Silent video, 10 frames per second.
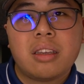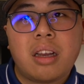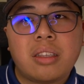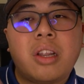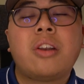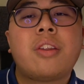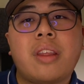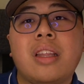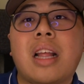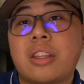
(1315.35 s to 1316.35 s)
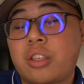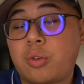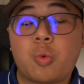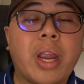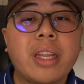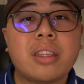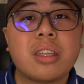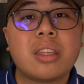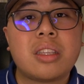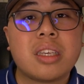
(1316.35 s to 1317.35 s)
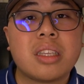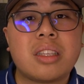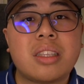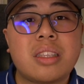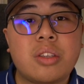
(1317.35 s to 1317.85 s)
another thing that's great to